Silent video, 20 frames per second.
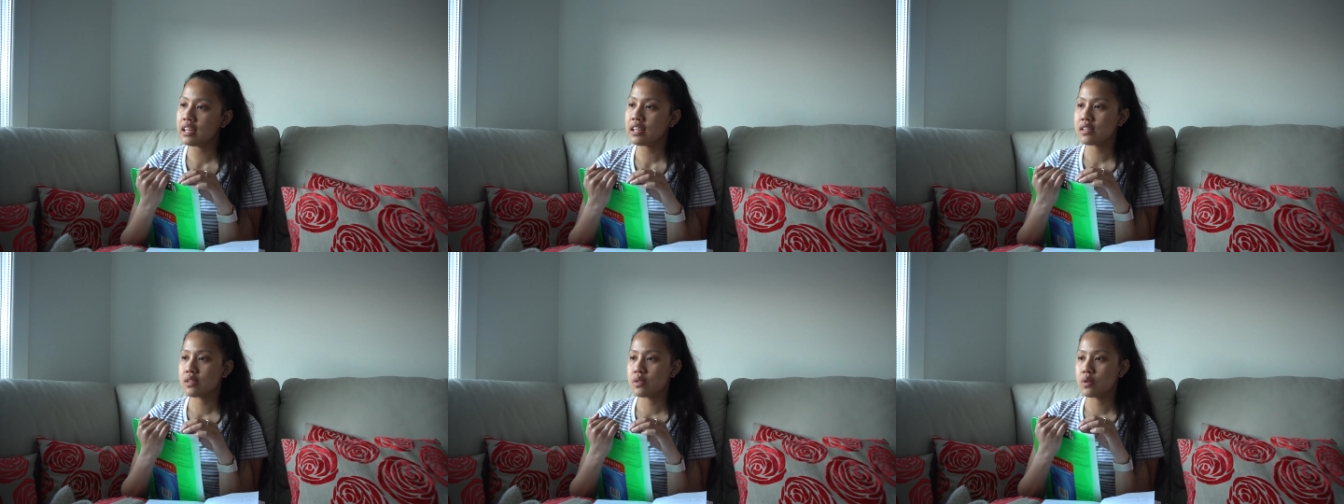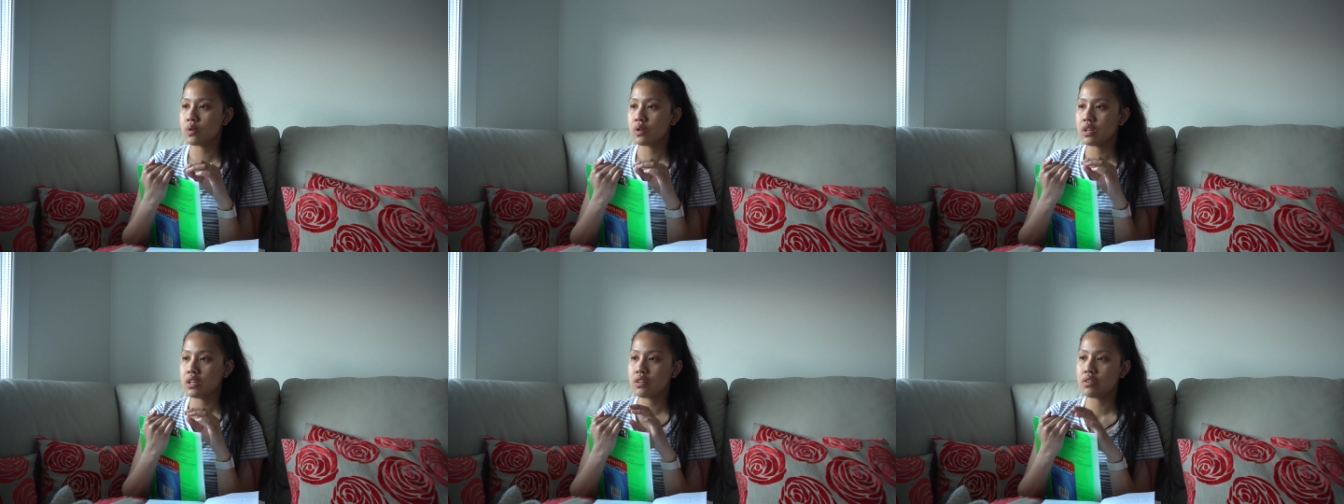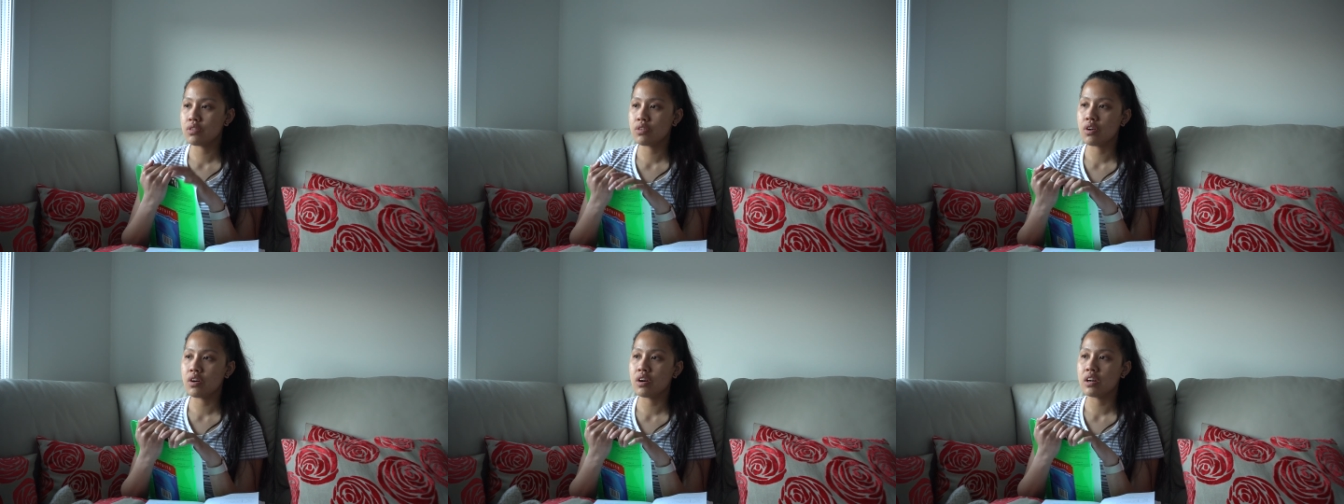and talking
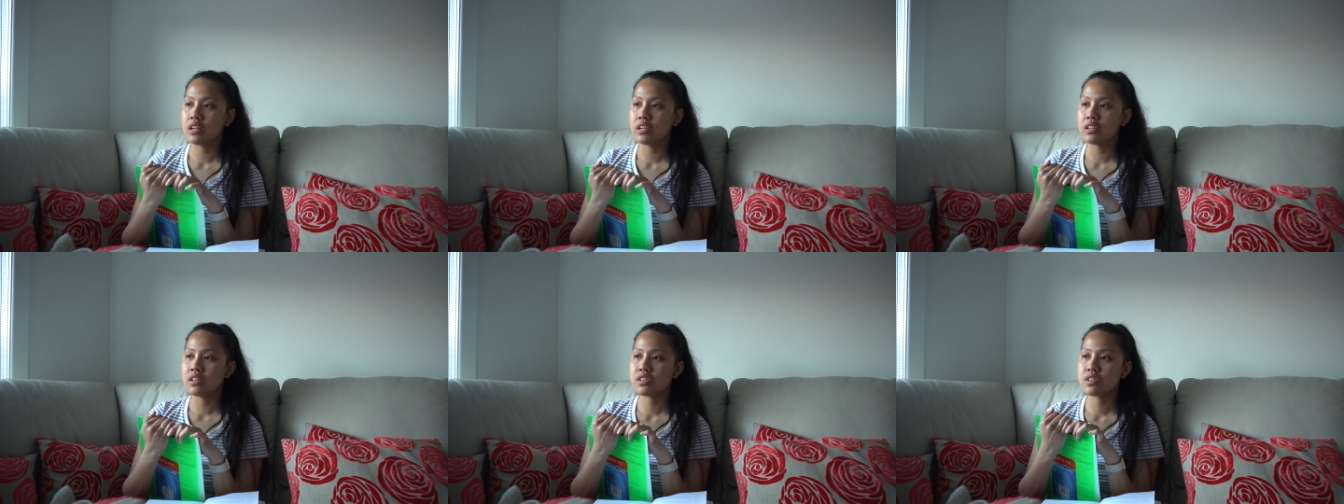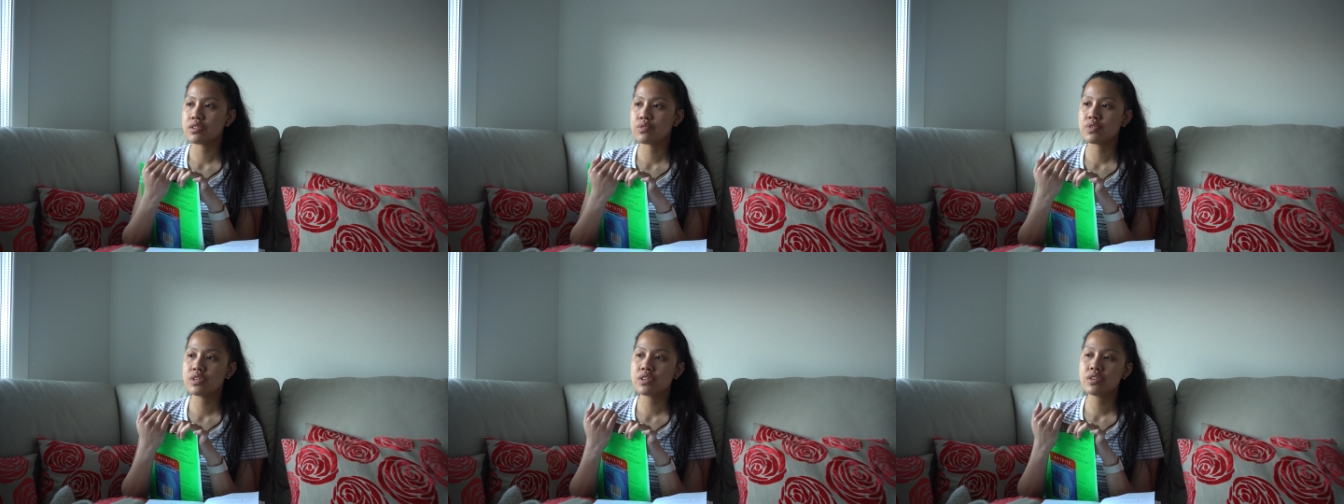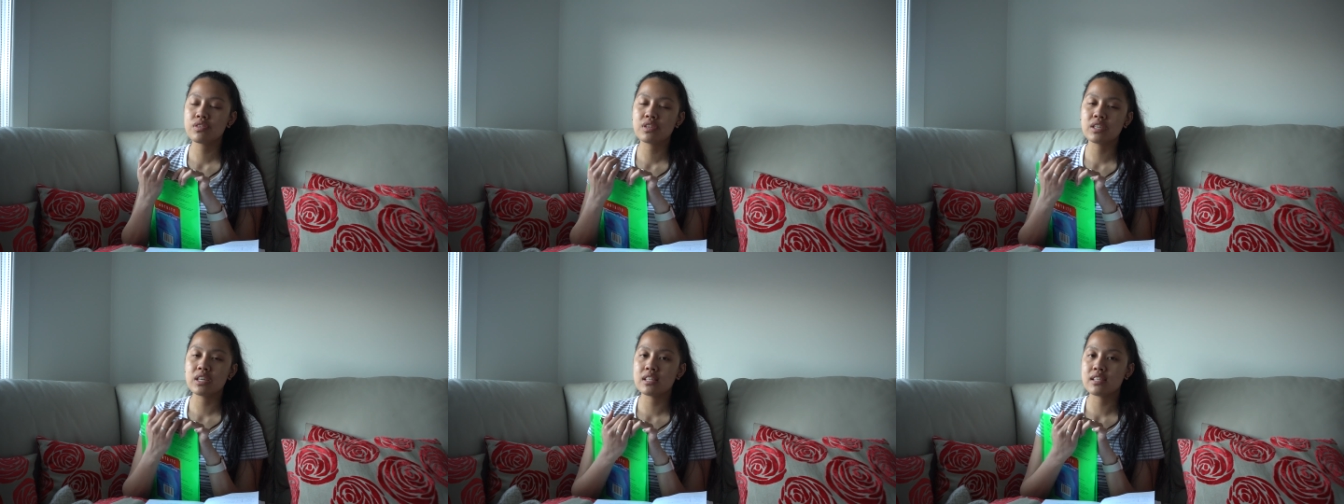to God and just
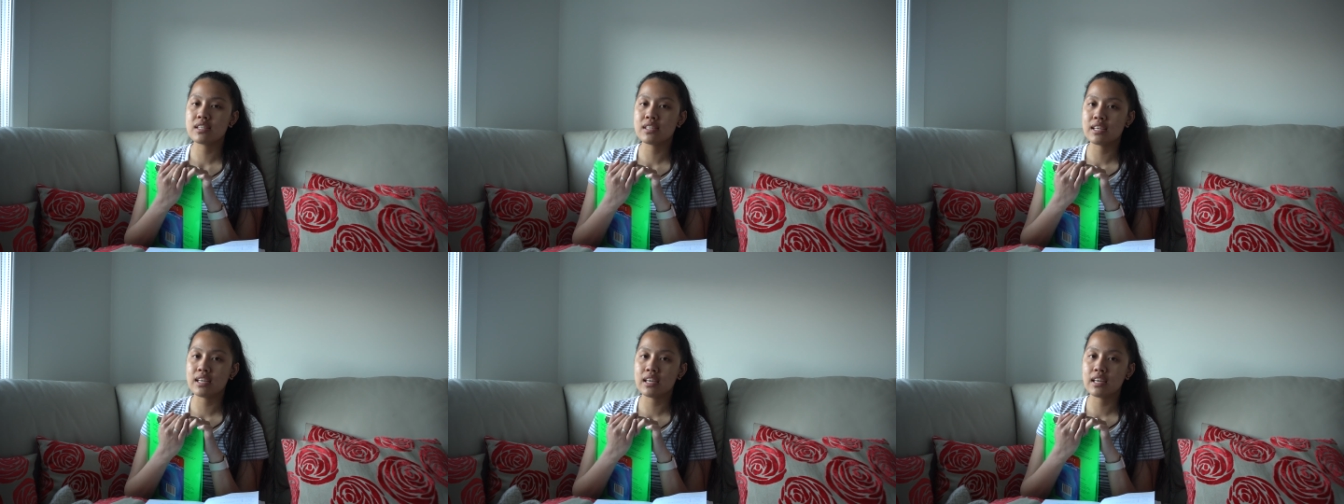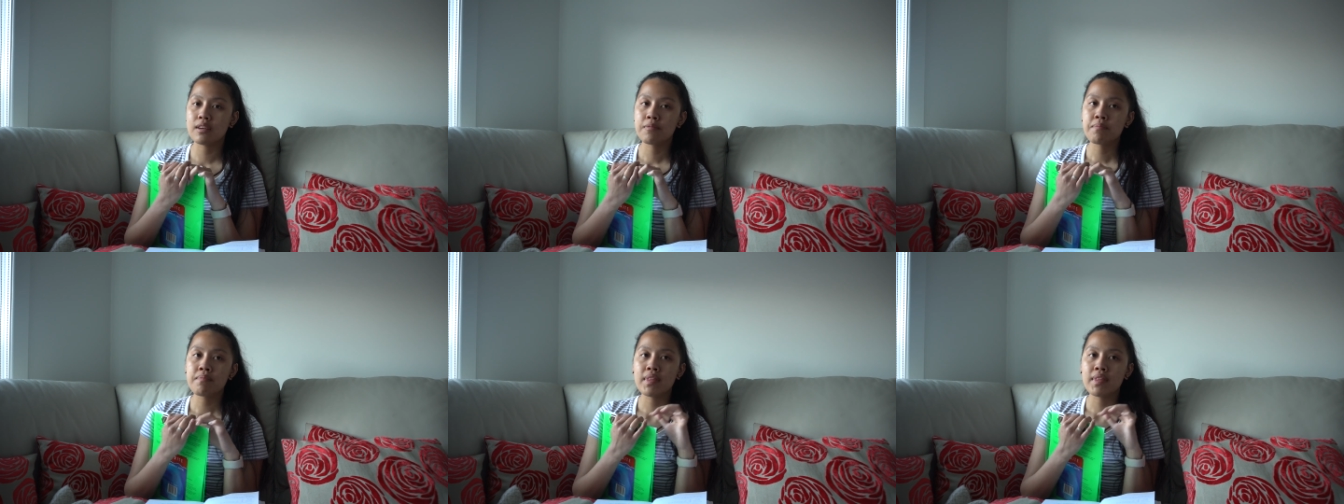reorienting